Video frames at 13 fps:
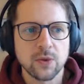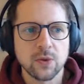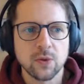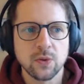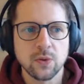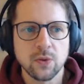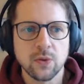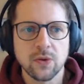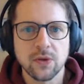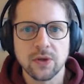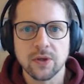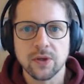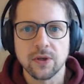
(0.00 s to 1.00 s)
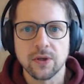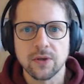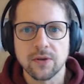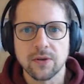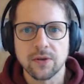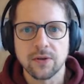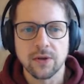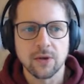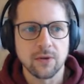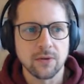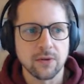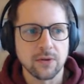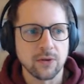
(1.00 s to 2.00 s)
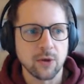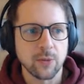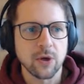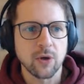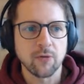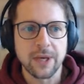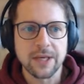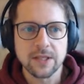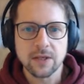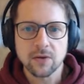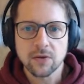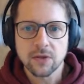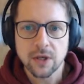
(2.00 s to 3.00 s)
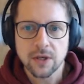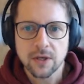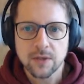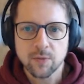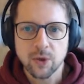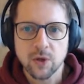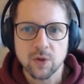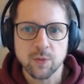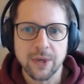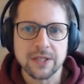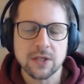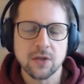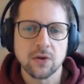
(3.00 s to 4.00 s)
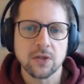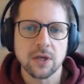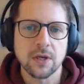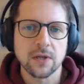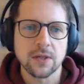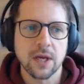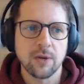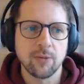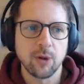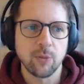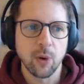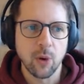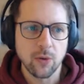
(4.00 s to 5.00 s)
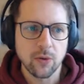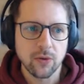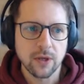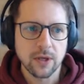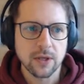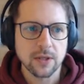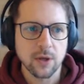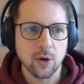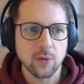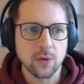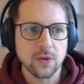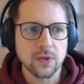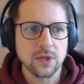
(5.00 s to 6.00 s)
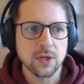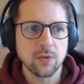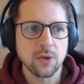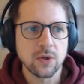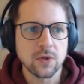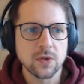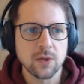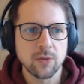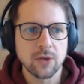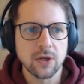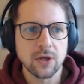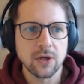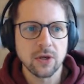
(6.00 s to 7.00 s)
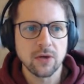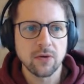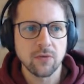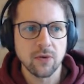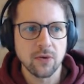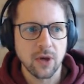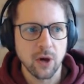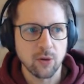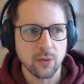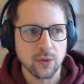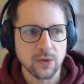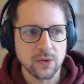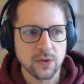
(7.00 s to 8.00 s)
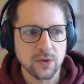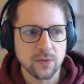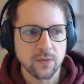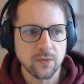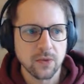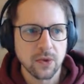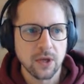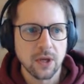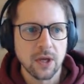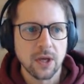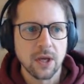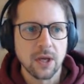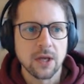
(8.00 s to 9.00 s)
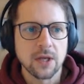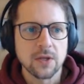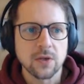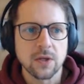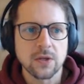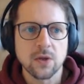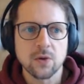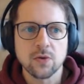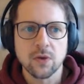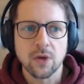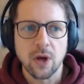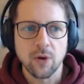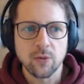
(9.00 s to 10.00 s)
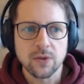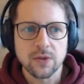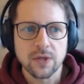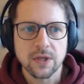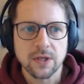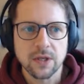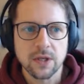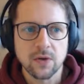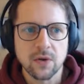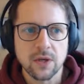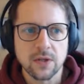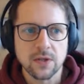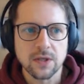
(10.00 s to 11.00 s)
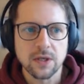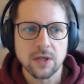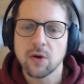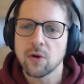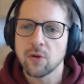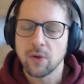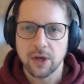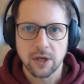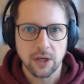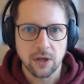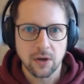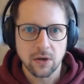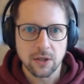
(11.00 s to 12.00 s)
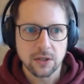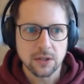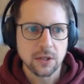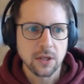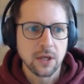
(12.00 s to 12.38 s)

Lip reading: to the topic of basic containers, because basic containers can be both in and outputs, and we use them here for the outputs. So let's go to the outputs, and here you can see, right click on it,